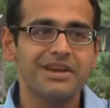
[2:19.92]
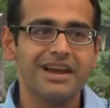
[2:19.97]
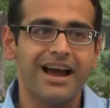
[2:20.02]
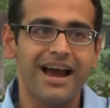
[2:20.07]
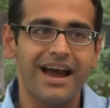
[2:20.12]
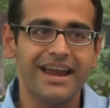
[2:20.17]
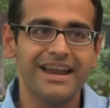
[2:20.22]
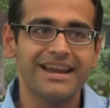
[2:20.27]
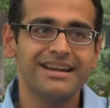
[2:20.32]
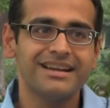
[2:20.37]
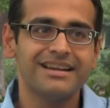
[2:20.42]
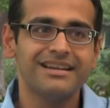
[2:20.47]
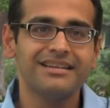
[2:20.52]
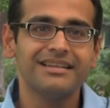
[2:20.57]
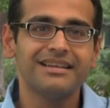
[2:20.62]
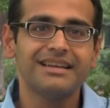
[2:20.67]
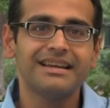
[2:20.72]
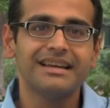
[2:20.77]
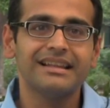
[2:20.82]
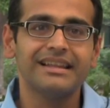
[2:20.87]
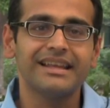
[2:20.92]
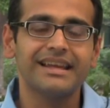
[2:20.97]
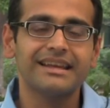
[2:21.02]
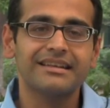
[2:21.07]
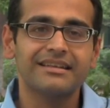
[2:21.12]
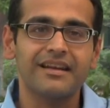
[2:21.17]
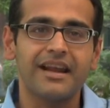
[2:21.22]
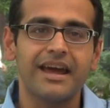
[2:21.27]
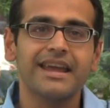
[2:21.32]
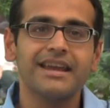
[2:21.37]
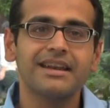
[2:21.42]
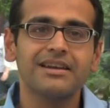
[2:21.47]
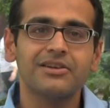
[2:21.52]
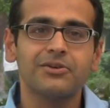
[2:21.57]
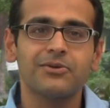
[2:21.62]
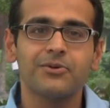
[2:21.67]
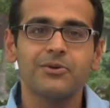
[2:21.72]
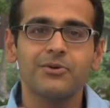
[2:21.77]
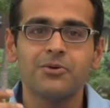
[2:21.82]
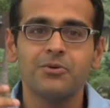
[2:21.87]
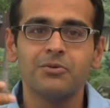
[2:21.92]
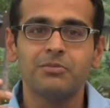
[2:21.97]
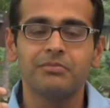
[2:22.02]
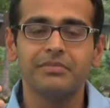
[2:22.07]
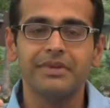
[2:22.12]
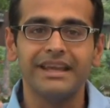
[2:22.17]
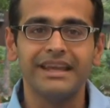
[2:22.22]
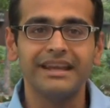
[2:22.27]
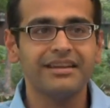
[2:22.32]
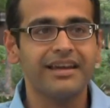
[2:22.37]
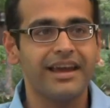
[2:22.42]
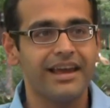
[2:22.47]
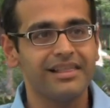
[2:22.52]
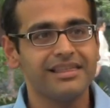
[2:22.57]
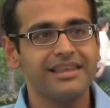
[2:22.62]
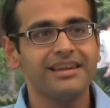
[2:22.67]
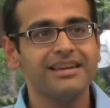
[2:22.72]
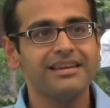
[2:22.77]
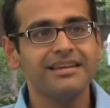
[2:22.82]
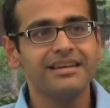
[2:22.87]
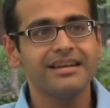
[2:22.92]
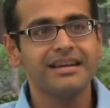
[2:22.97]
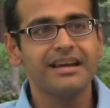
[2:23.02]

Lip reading: behind like trying to eat healthy